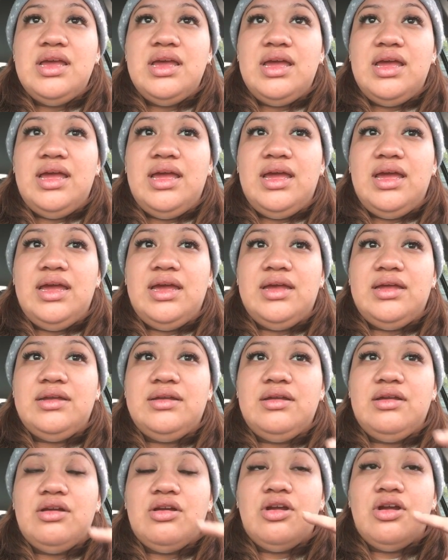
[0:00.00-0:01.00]
and
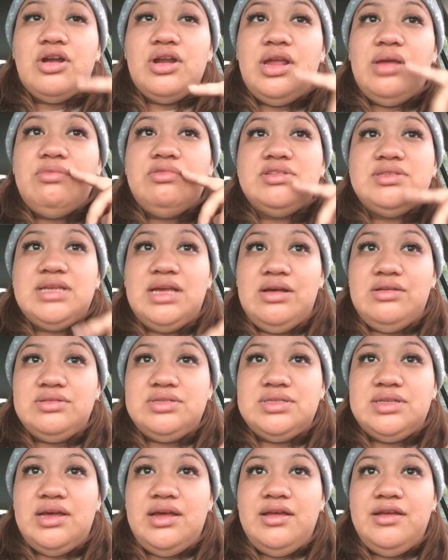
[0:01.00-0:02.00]
her name was
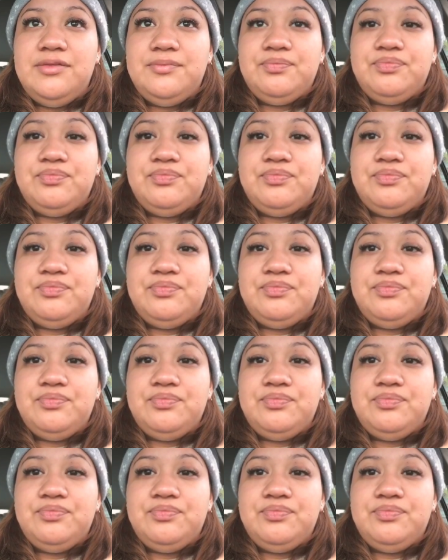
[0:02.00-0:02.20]
Elsa.